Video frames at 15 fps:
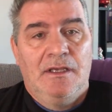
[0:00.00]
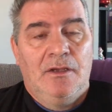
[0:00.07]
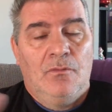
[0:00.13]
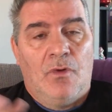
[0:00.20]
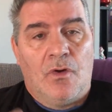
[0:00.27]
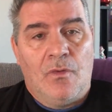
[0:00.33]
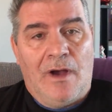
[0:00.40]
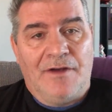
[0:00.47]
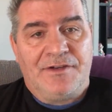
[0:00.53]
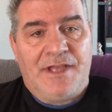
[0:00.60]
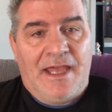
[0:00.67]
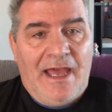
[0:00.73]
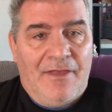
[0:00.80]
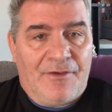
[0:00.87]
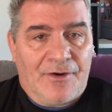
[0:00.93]
we'll go out
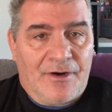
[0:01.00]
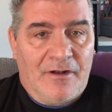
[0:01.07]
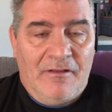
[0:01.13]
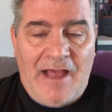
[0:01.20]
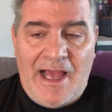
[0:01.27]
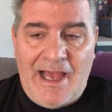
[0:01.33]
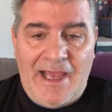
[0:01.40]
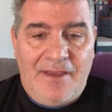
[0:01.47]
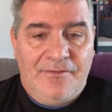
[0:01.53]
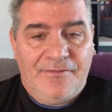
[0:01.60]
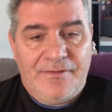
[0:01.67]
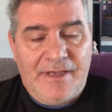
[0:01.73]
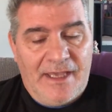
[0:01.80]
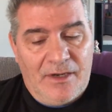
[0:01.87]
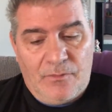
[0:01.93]
together and alive,
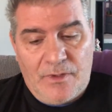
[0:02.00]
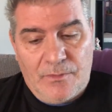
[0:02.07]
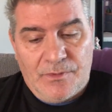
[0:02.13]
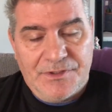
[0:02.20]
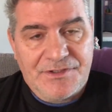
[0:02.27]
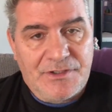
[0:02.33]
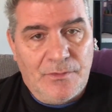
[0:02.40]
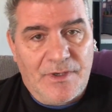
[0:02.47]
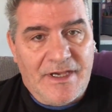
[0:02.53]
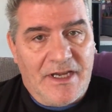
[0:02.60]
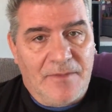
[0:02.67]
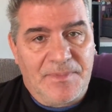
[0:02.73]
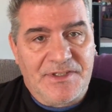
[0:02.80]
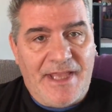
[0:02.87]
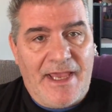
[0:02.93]
and we will see what kind of
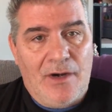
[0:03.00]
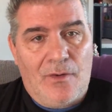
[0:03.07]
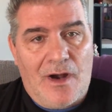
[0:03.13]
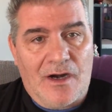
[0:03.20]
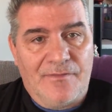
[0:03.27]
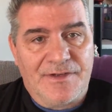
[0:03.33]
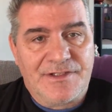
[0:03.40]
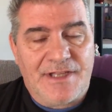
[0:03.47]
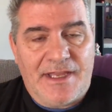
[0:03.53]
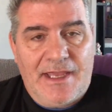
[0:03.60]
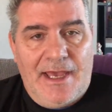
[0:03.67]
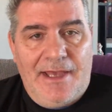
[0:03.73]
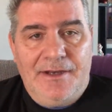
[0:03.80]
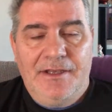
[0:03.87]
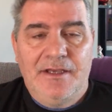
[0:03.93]
potato harvest I
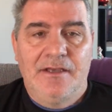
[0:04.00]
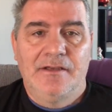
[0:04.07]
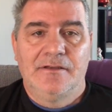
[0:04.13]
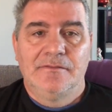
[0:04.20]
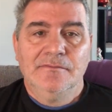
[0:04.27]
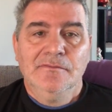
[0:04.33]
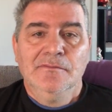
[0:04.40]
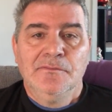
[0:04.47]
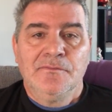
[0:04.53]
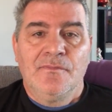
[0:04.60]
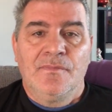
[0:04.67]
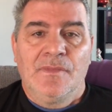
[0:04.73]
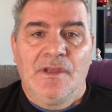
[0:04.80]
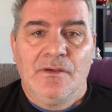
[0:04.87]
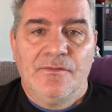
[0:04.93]
get
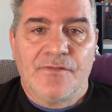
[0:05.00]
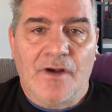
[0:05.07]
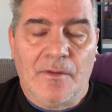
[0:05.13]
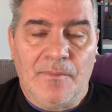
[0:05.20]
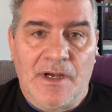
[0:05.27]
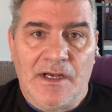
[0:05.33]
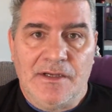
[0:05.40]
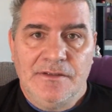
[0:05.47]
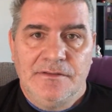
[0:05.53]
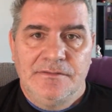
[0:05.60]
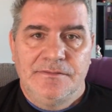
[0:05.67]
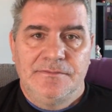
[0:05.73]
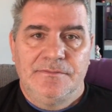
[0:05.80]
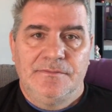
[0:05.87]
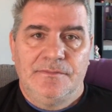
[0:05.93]
from
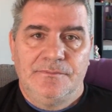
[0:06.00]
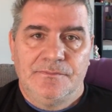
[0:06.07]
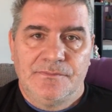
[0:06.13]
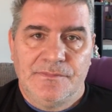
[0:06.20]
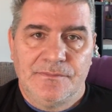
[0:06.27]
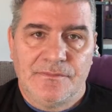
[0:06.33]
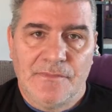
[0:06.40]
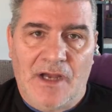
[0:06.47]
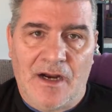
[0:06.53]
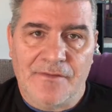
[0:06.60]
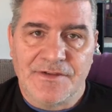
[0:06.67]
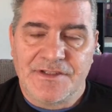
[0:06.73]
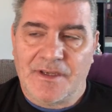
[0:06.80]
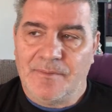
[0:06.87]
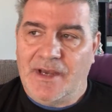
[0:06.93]

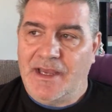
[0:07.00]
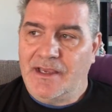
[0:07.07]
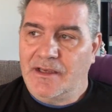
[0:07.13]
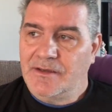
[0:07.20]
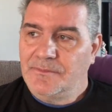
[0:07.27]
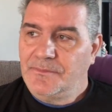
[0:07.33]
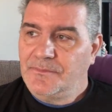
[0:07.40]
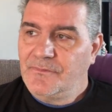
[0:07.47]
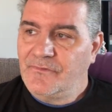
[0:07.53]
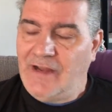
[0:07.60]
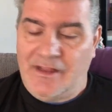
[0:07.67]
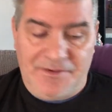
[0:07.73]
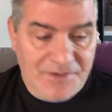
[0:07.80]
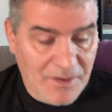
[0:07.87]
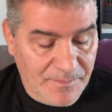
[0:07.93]
harvesting my
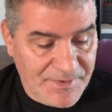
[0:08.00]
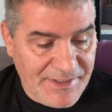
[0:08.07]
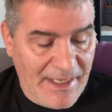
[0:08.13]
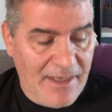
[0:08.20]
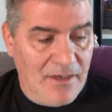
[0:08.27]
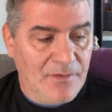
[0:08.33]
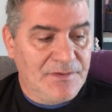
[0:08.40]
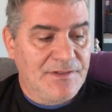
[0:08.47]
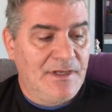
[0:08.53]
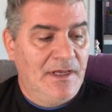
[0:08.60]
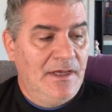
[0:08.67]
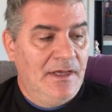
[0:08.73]
volunteer potatoes.